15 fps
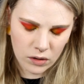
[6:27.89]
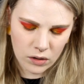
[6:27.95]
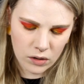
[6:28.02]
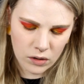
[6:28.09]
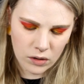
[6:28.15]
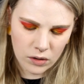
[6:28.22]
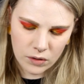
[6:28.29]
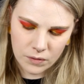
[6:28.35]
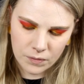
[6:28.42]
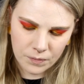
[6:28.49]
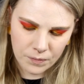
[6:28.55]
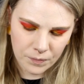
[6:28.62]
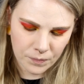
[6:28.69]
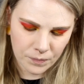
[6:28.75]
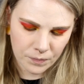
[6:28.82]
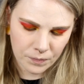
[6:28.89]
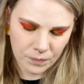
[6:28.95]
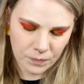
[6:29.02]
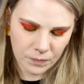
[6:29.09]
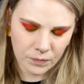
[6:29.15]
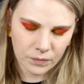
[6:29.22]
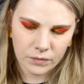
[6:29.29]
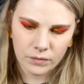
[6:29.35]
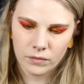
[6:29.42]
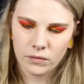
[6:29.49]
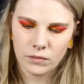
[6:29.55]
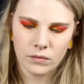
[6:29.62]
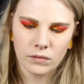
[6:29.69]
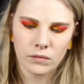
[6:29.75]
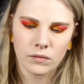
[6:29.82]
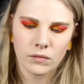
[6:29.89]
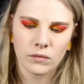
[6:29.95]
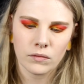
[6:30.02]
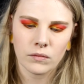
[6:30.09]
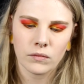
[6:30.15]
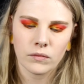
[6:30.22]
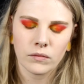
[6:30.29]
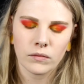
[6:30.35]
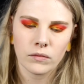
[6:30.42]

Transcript: Nothing is said.